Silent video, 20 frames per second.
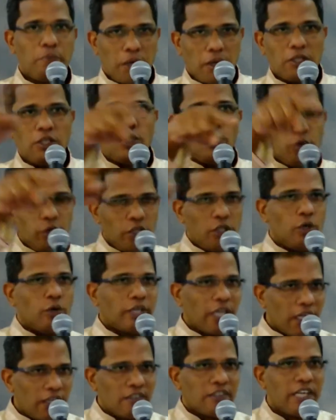you, you
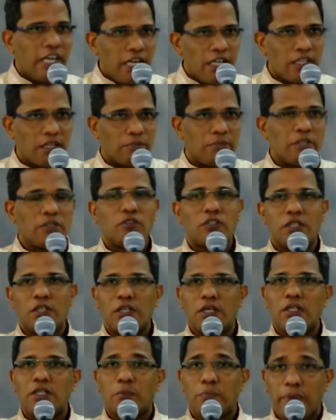can train them. The,
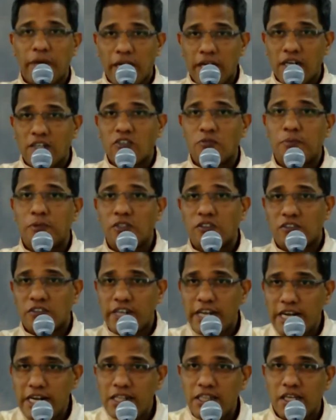the, the parents must
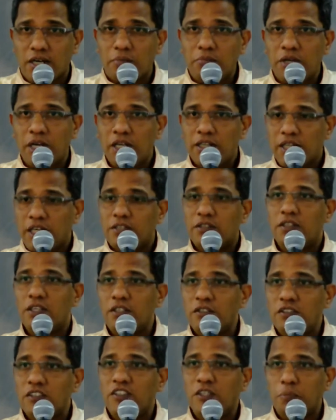train them that
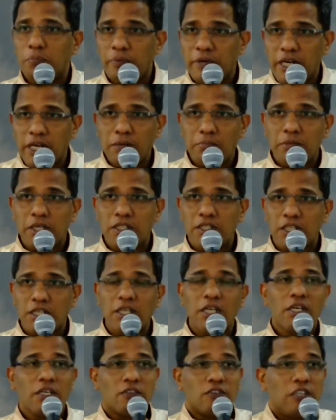this is the prayer meeting,
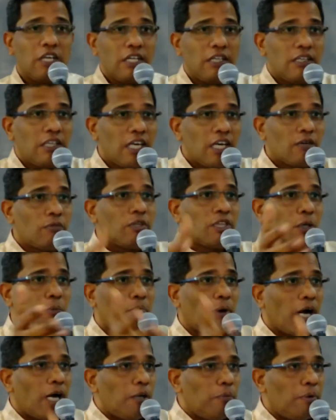sit there with the
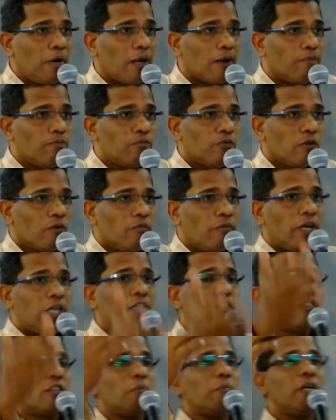Bible. When
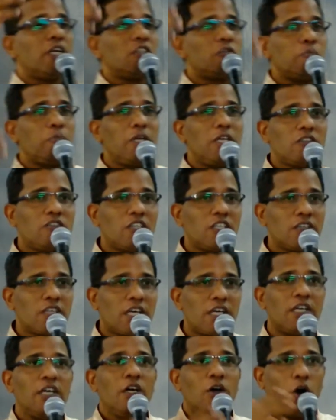somebody is preaching
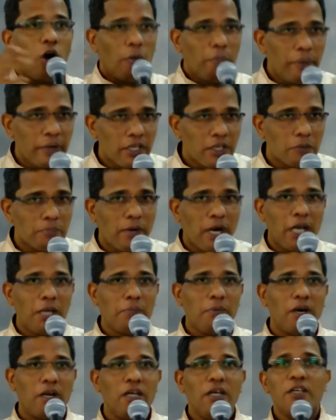there, open your
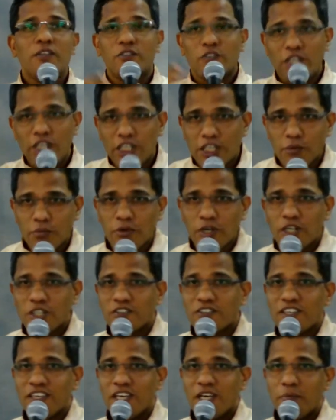Bible, see the
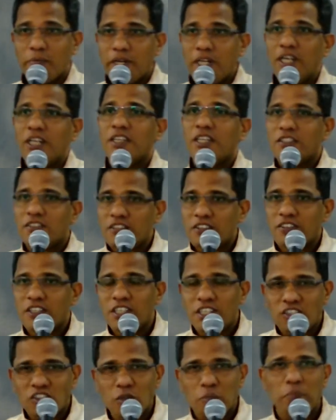verse. Man, this is the
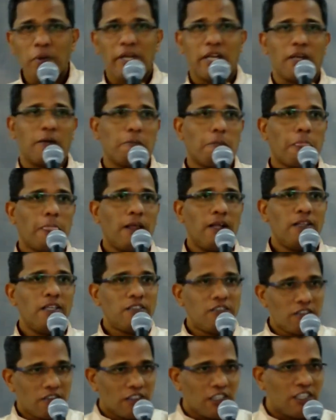discipline. This
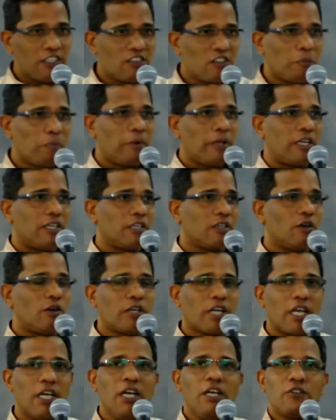is the disciplining.
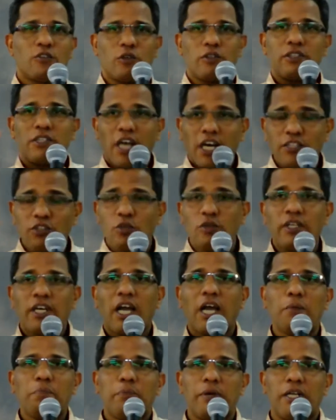Okay, so that should
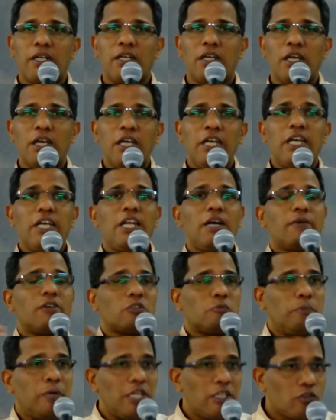happen in our
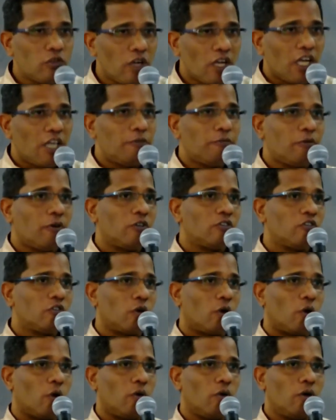spiritual life
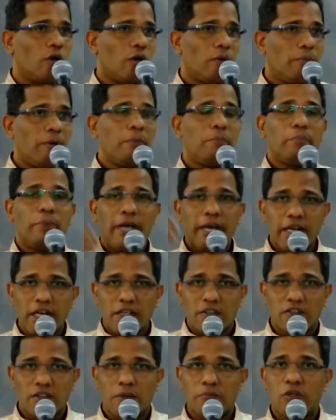also. But
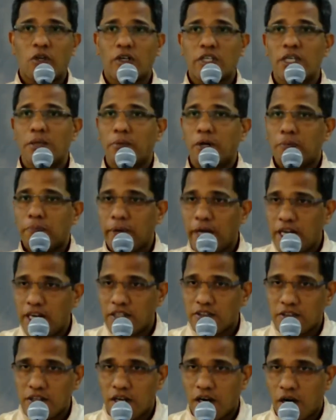parents, I'm talking about
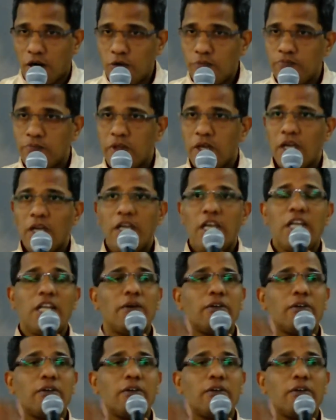parents now. In our